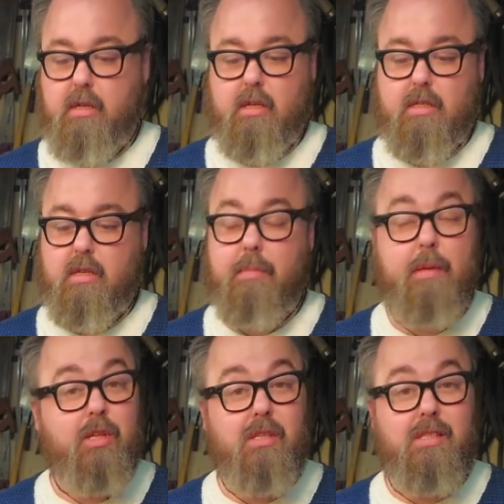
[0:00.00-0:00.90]
Some
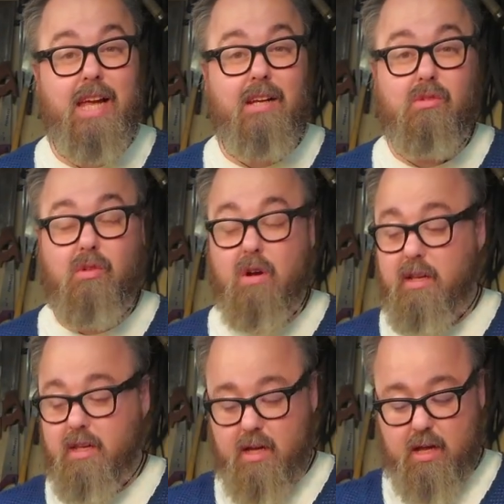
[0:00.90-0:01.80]
people use an angle
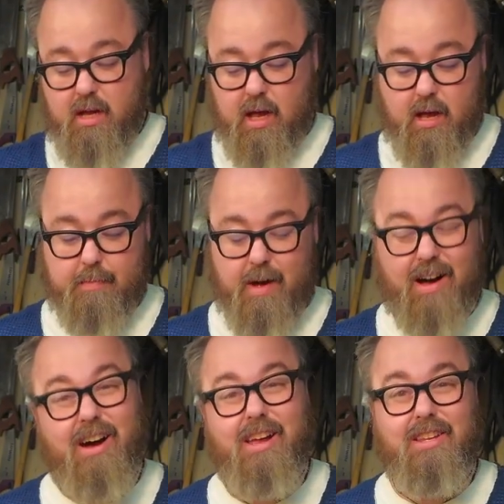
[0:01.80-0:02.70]
grinder.
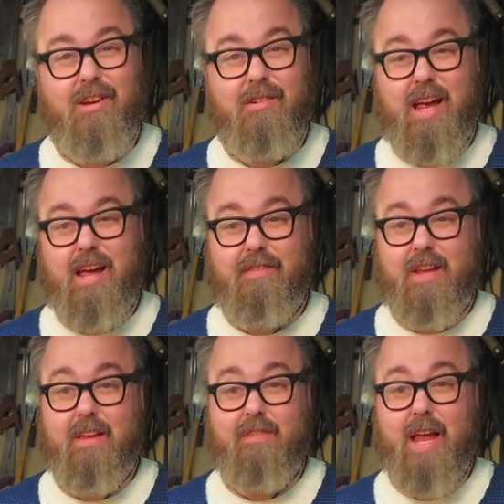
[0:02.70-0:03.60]
I don't have
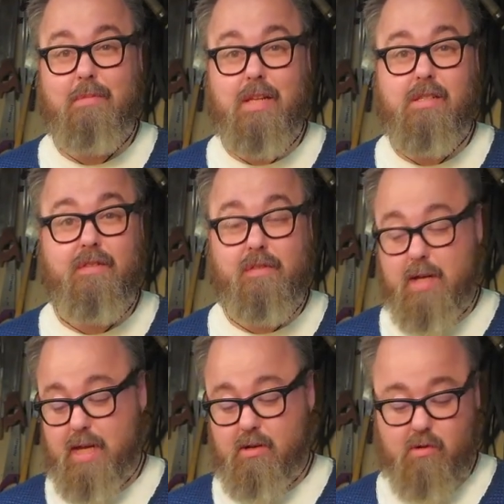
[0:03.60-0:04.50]
any flat discs for
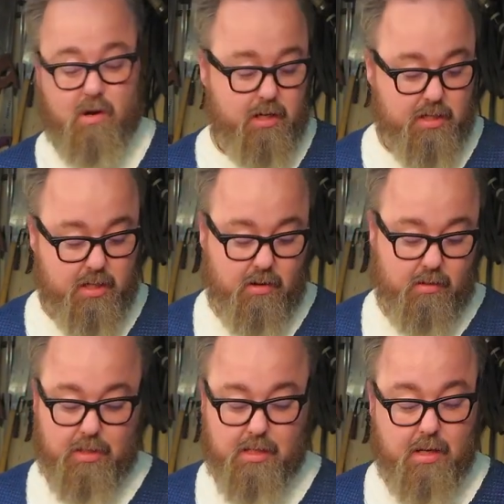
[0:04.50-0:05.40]
my angle grinder, so
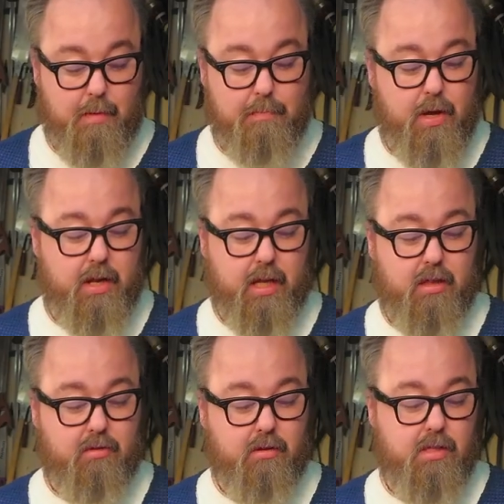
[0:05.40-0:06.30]
I'm just going to be burning
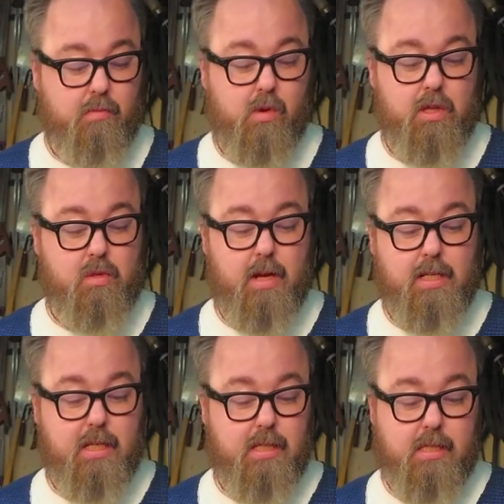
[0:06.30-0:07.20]
through some
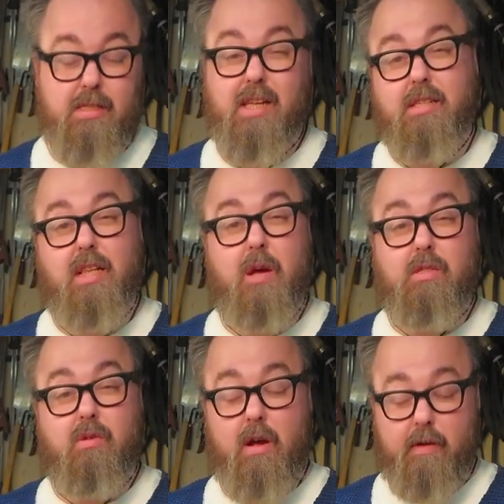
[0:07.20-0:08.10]
120s because that's the lowest
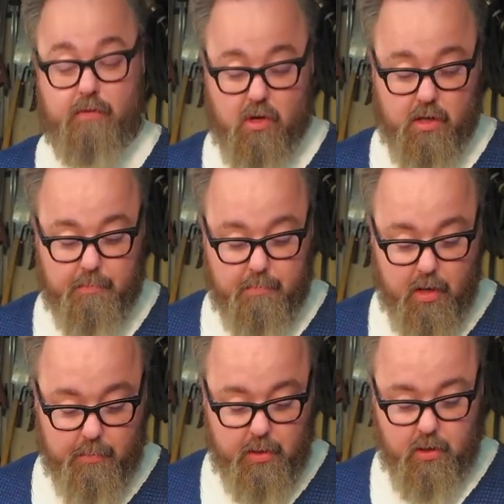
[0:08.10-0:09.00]
grit I've got at the
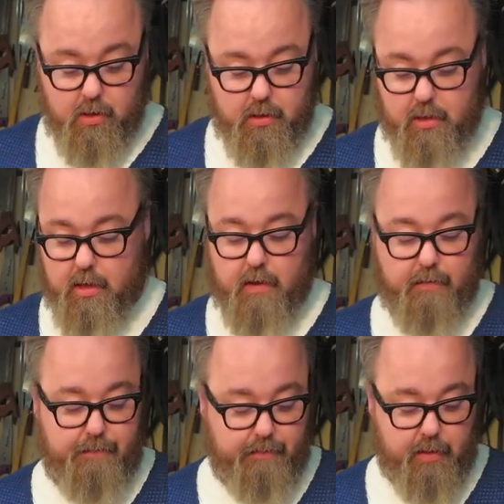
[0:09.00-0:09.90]
moment on the
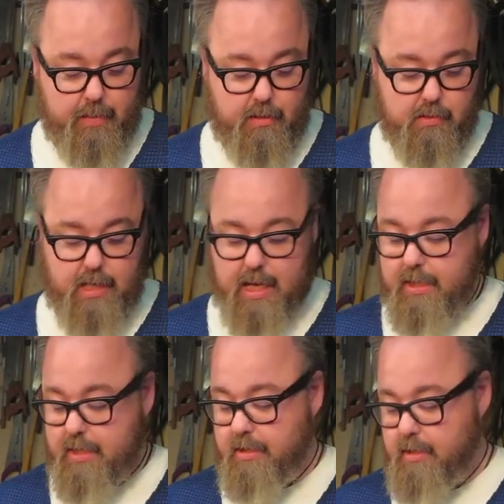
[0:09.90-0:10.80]
50mm
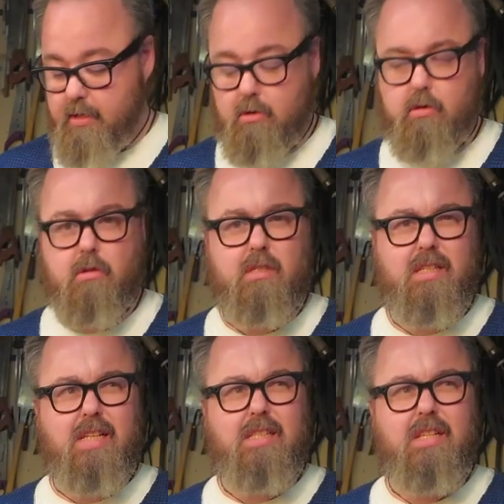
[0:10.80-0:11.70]
sander, or
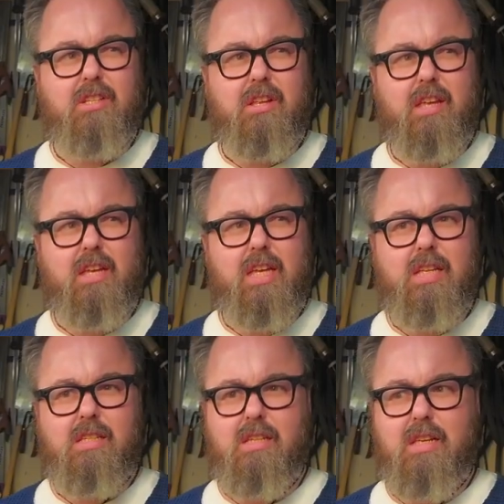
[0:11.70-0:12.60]
6-inch I think it
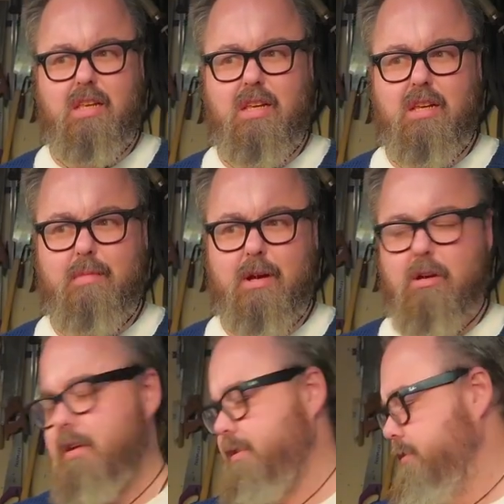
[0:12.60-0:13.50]
is in America.